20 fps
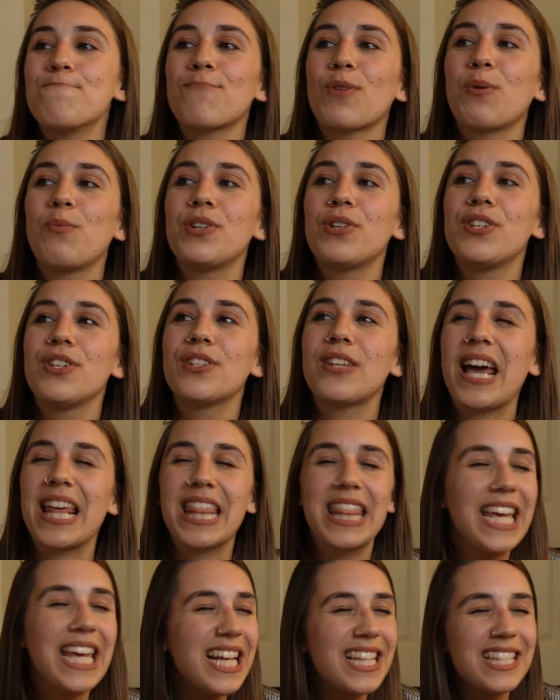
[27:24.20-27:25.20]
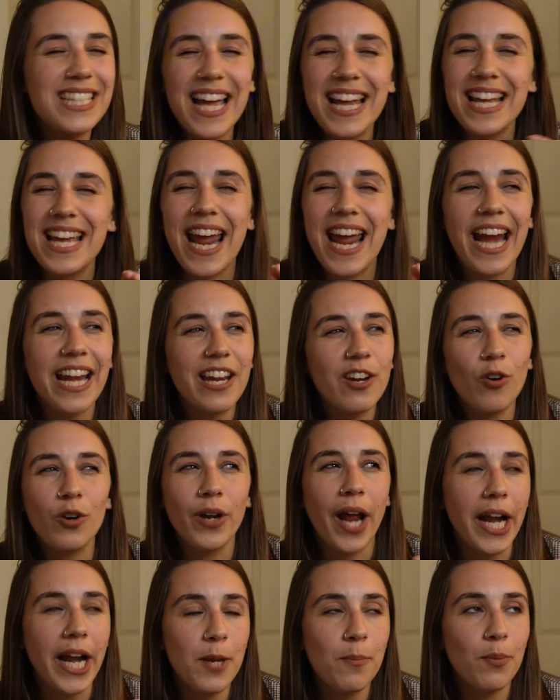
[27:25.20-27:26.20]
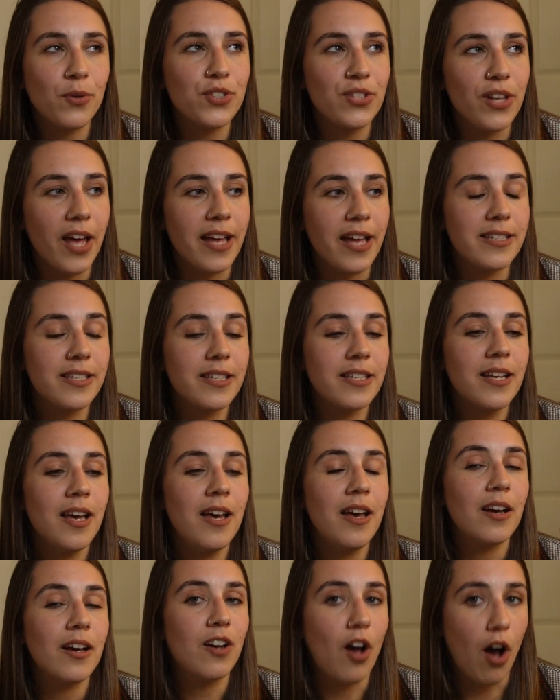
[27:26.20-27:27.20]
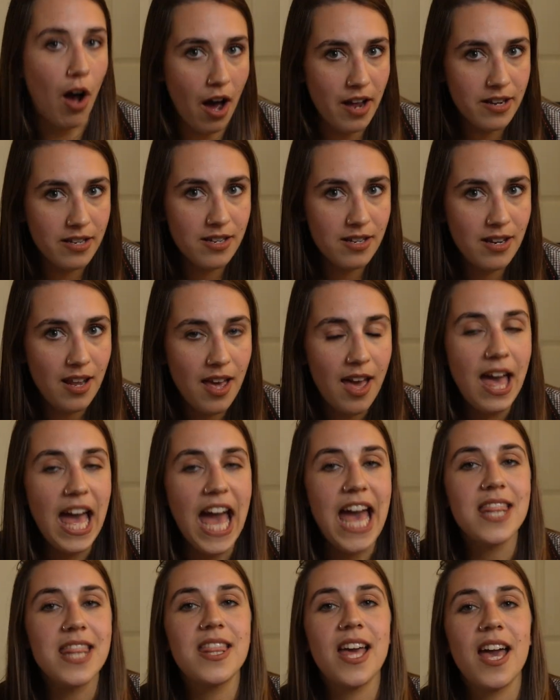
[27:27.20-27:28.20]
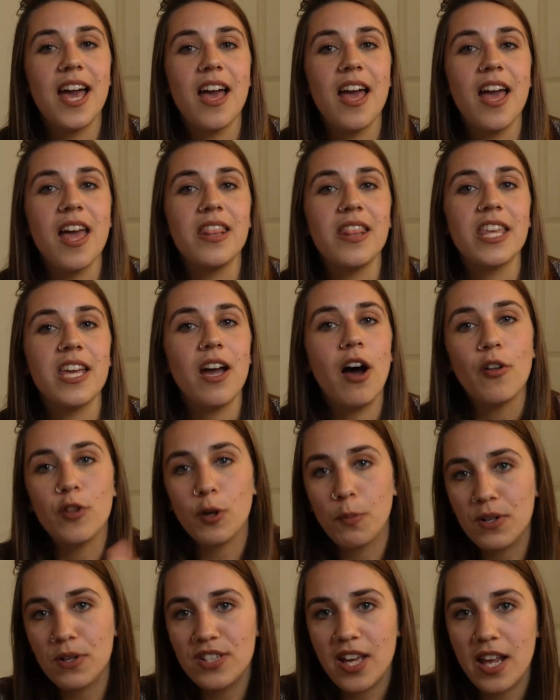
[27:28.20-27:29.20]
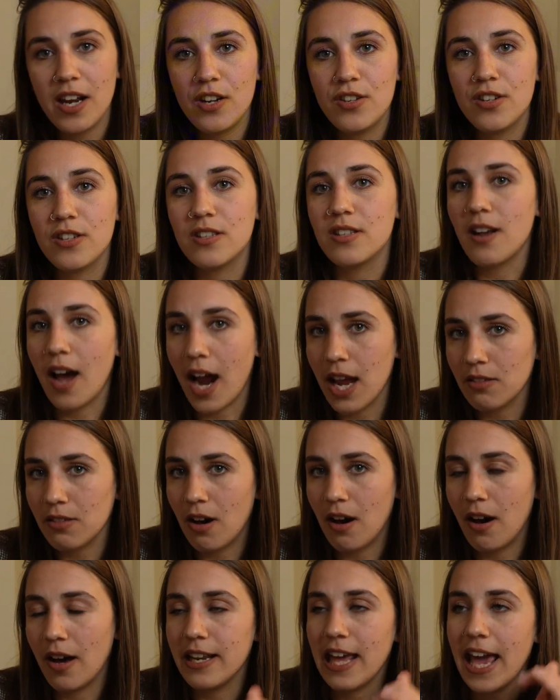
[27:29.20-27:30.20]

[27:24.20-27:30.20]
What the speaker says: which is, I think it's like 80 or 90% cotton, and then the other percentage is nylon.